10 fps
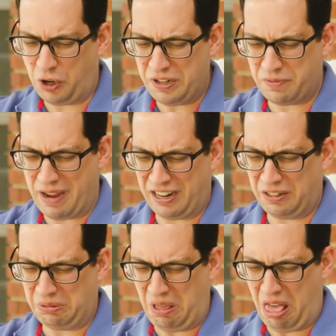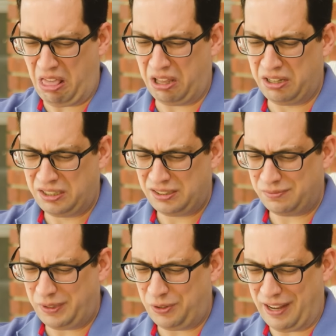Chewing tobacco? Ugh.
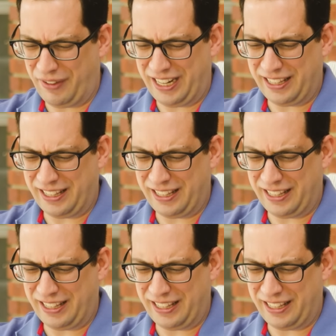We don't have any